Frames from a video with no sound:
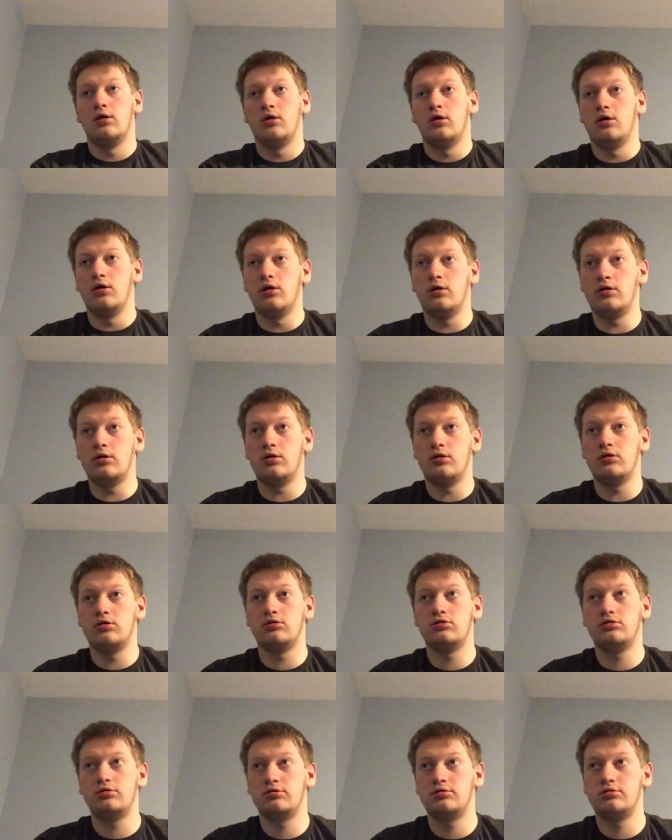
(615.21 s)

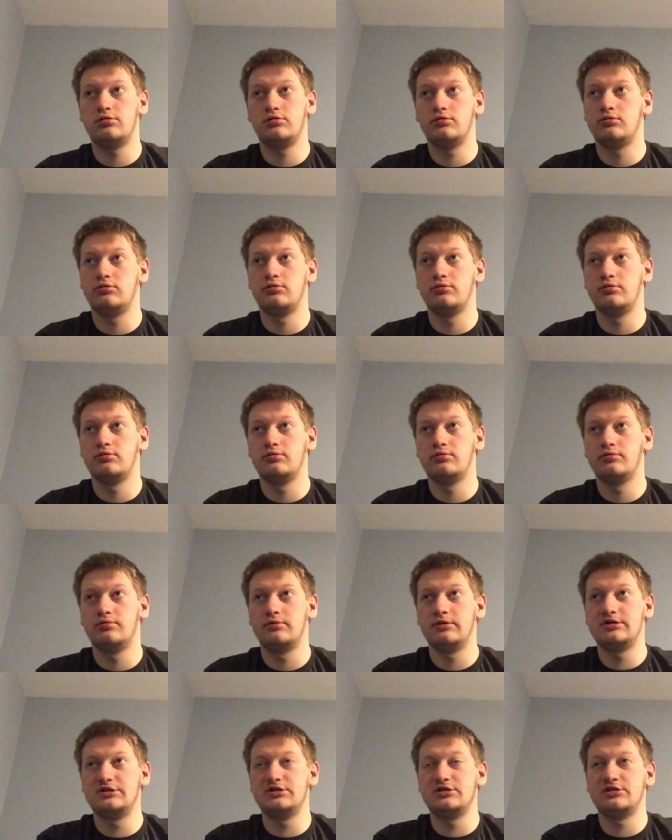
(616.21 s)
Oh.
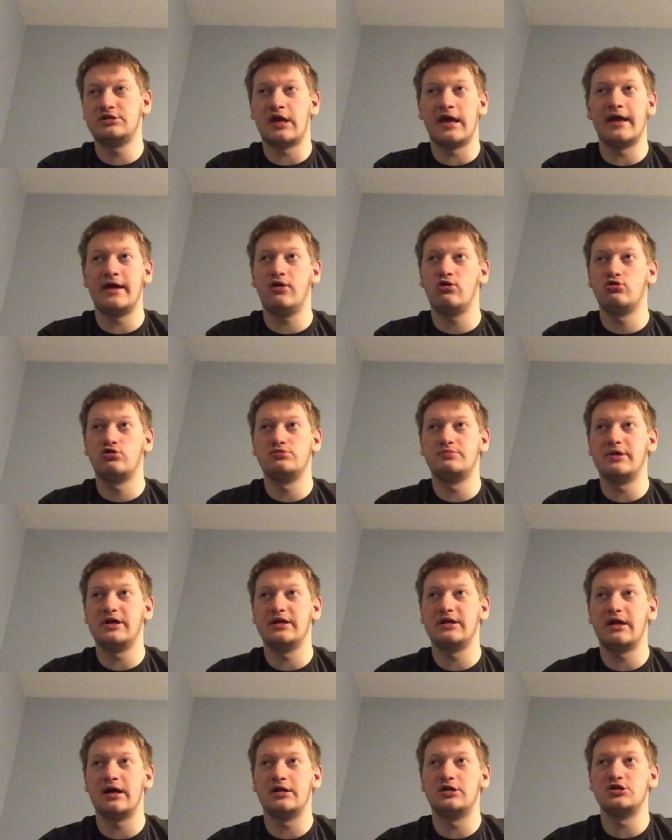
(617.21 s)
This just angers
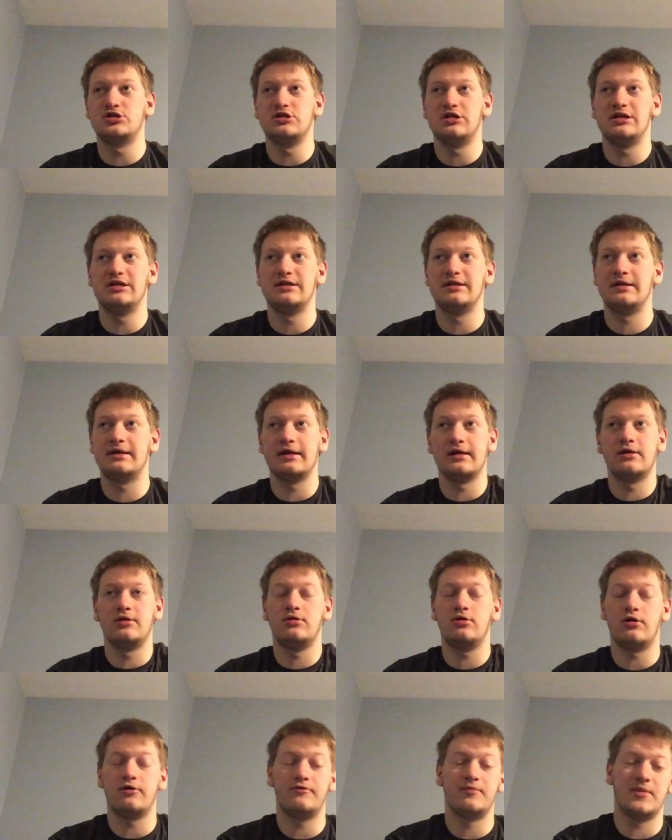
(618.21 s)
me and I just needed to get
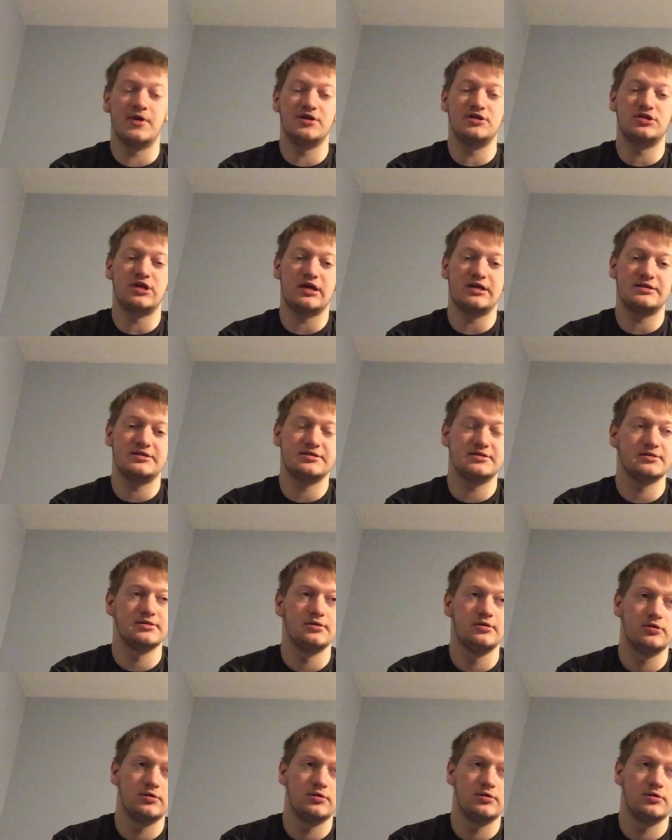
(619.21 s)
it off my chest.